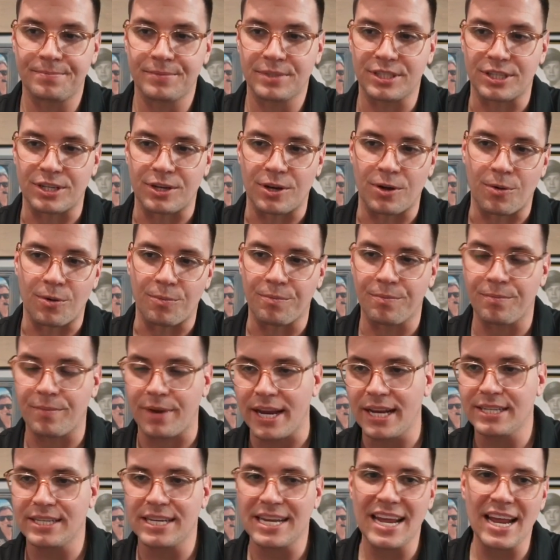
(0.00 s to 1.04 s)
So
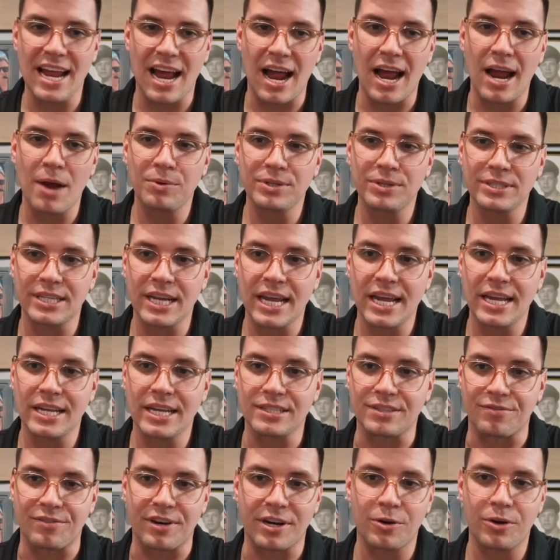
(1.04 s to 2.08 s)
I would say
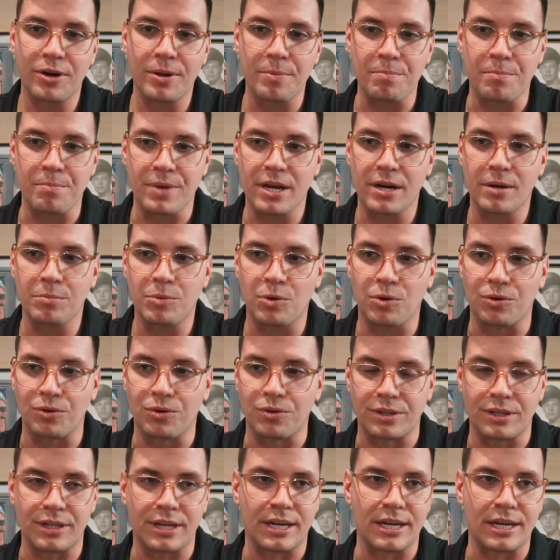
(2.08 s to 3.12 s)
it's very
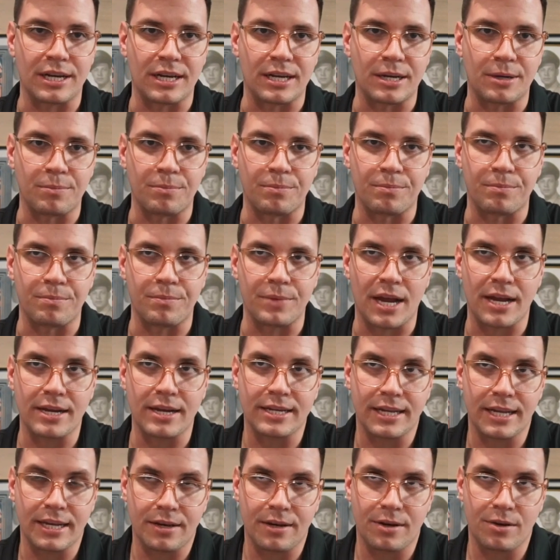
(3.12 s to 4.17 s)
minimal,
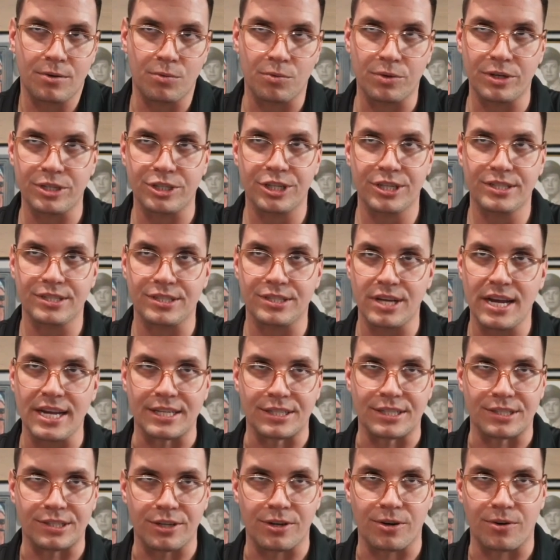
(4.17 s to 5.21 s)
which is
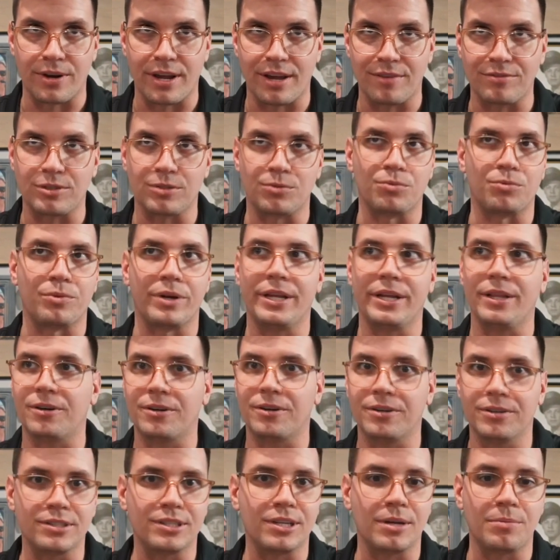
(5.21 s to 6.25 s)
nice. You don't have to
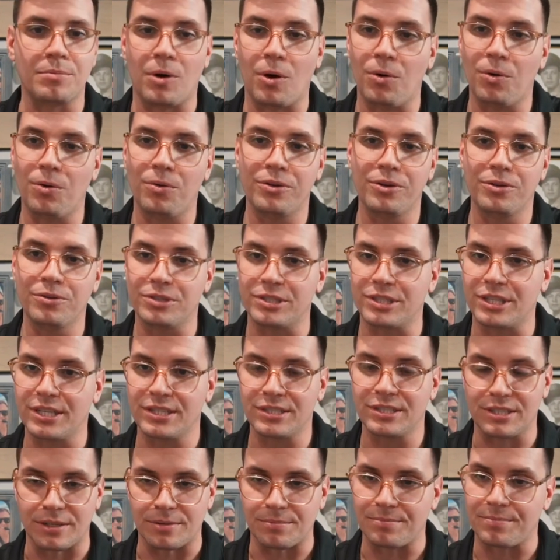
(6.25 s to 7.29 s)
relearn some whole new
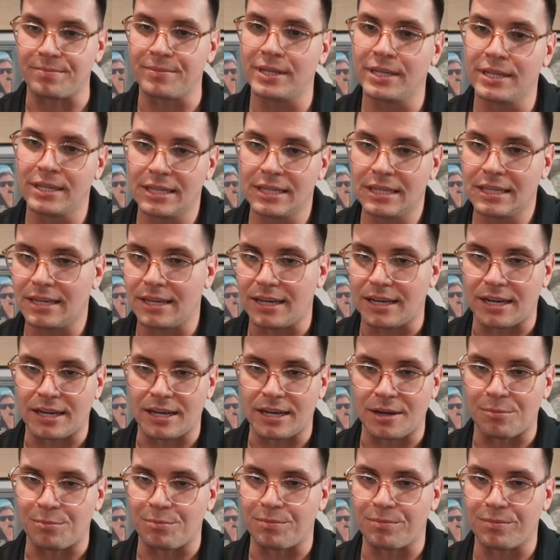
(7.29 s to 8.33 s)
system.
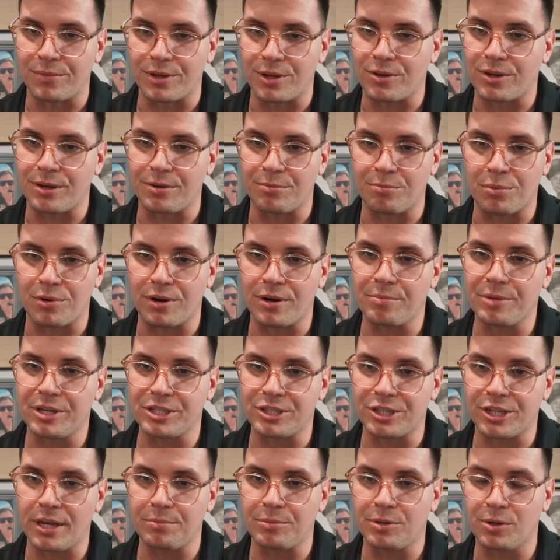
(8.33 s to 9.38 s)
You can pretty
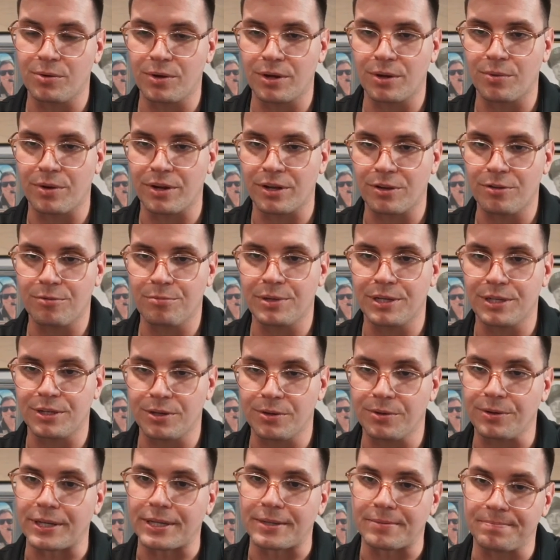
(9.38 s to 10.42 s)
much keep doing what you've been
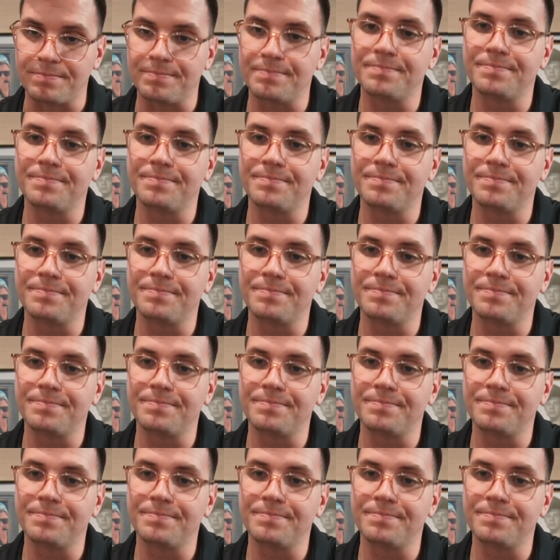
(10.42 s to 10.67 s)
doing.